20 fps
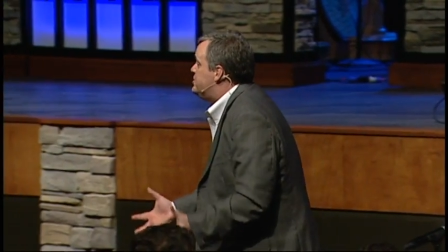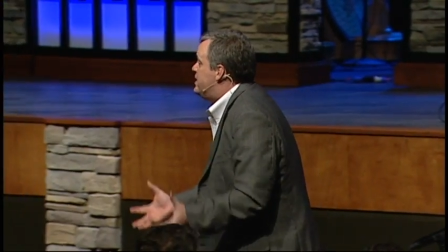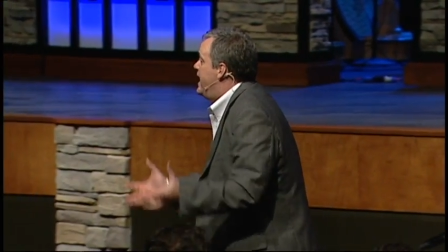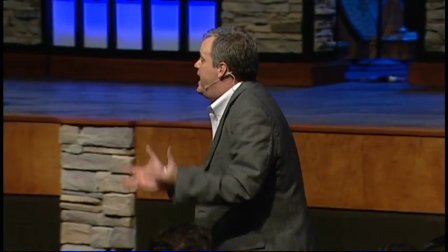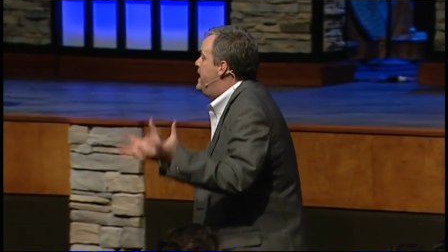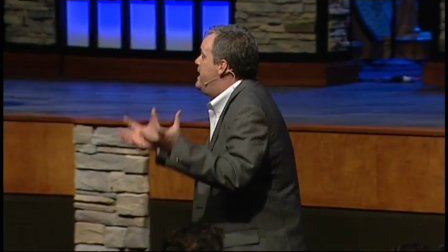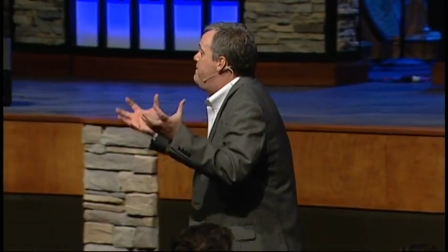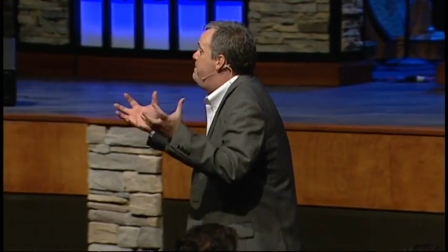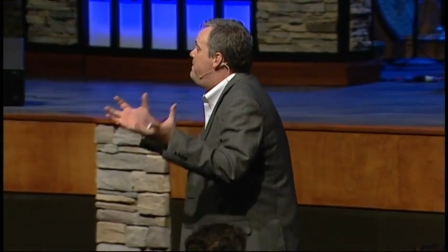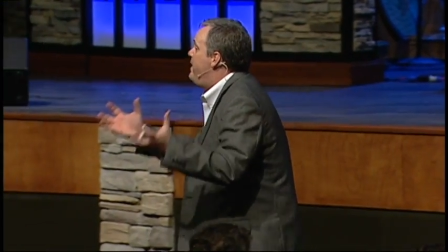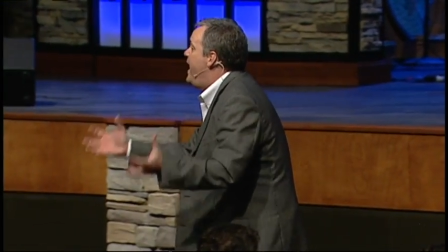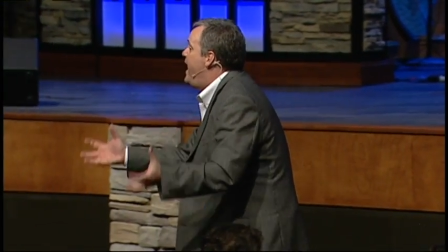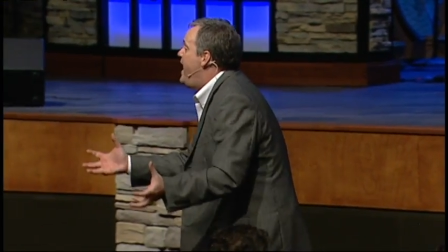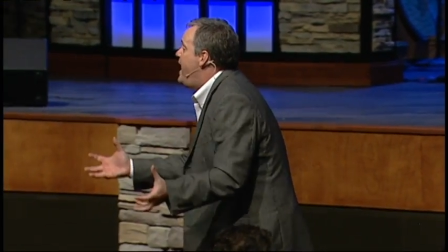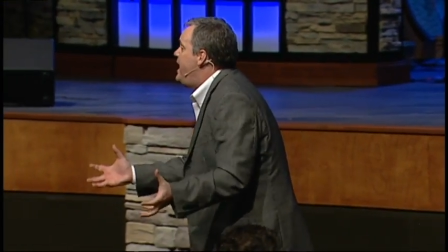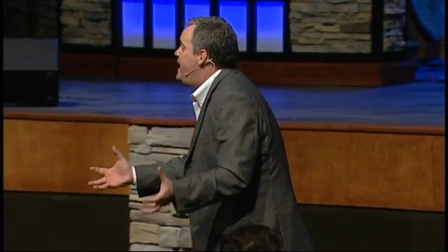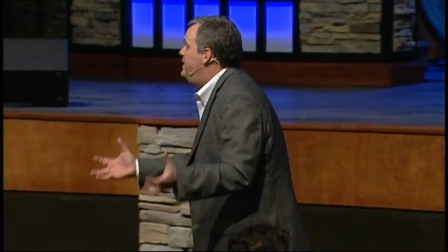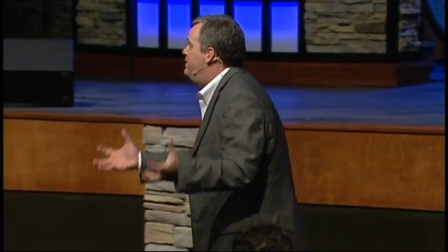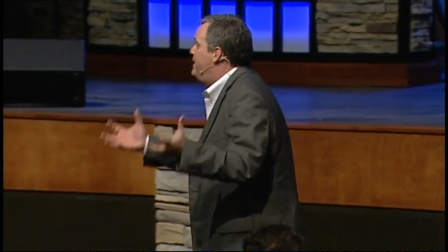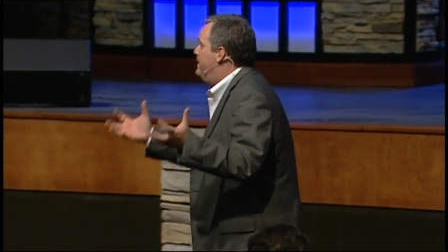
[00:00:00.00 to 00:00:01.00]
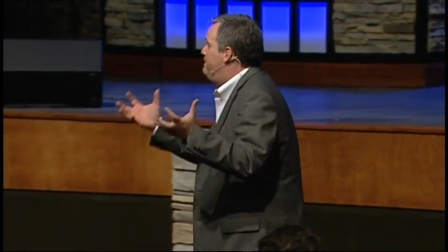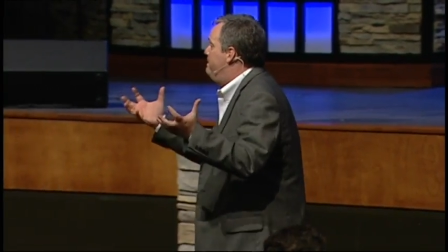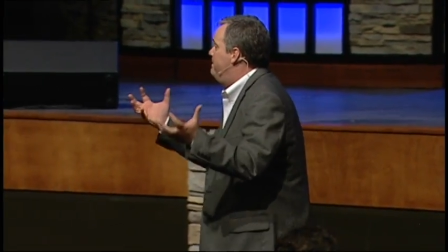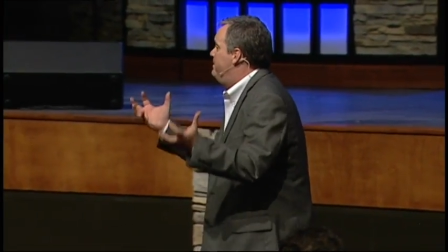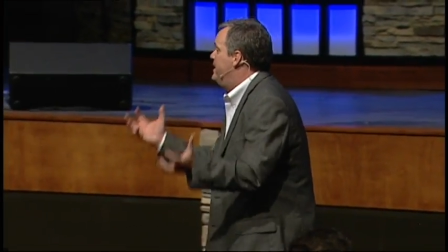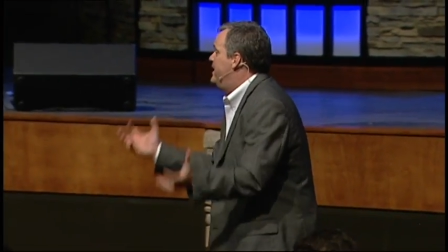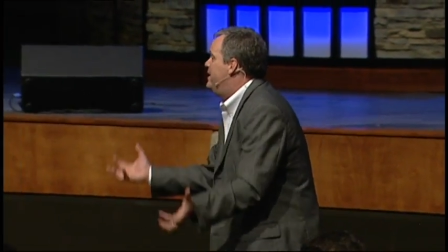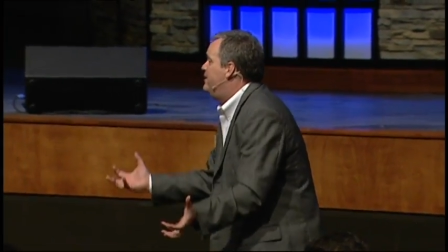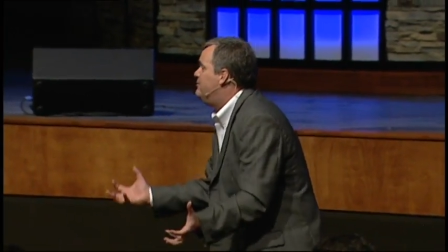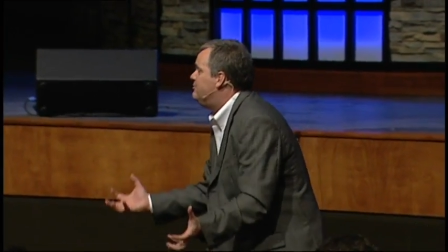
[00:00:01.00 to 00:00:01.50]
and he paid the
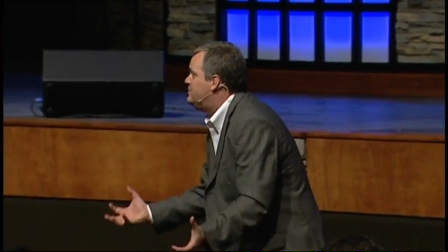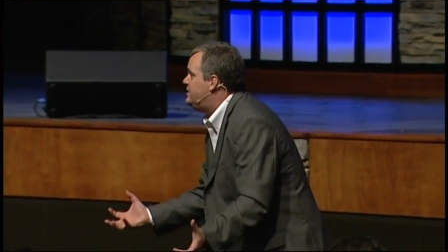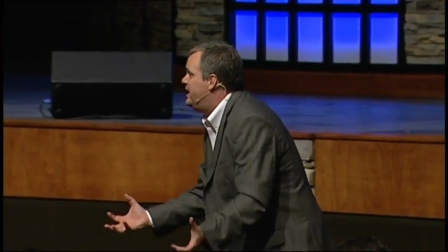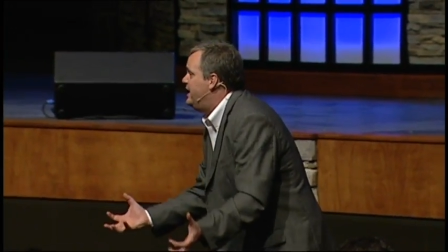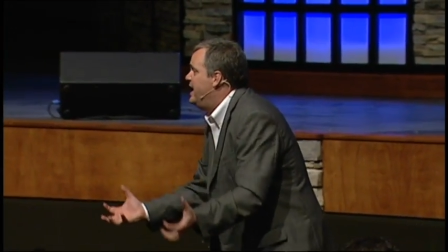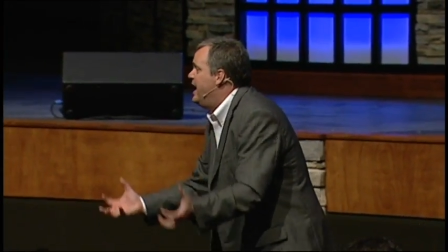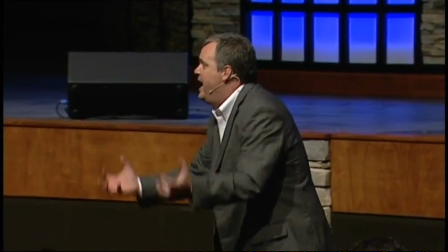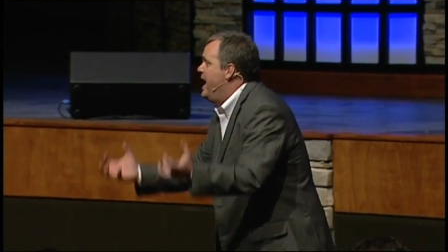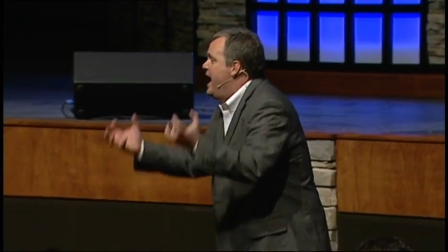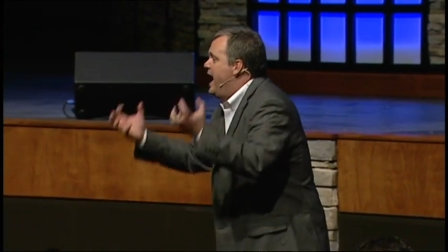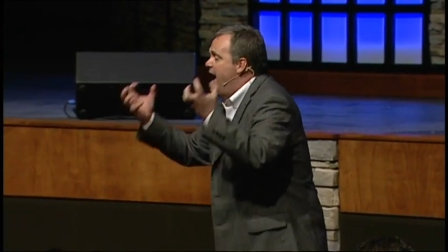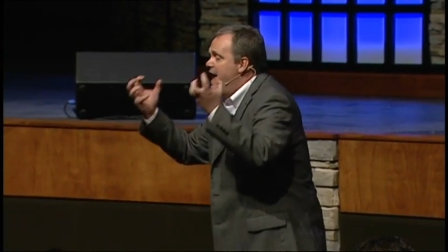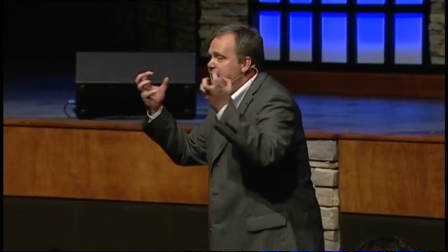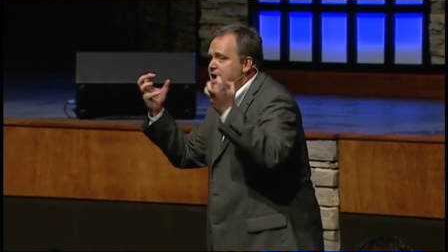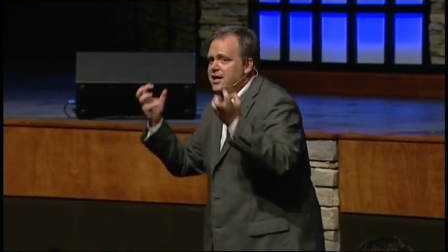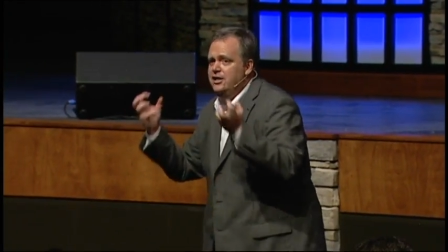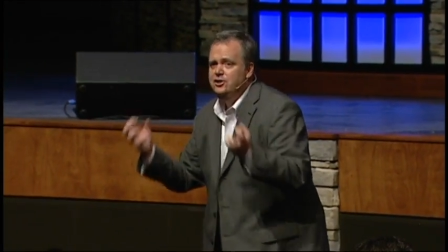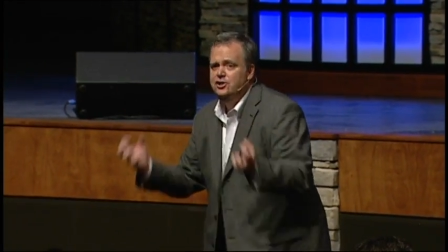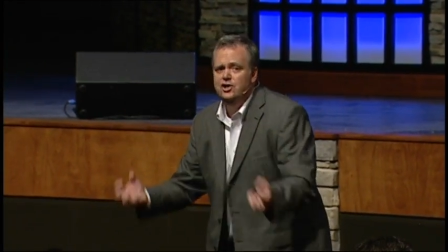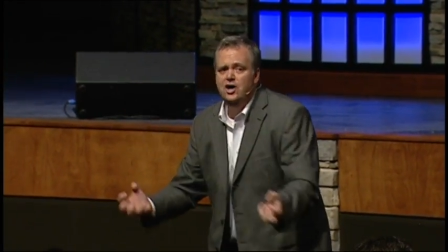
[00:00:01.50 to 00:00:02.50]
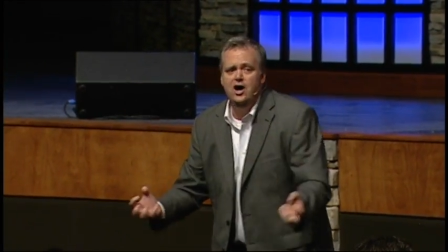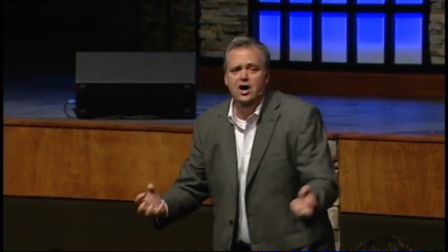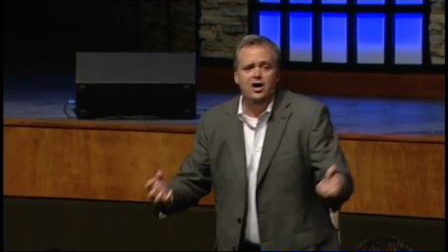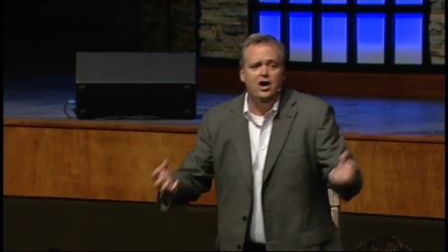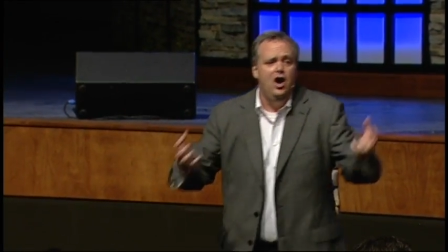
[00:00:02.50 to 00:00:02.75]
penalty and he took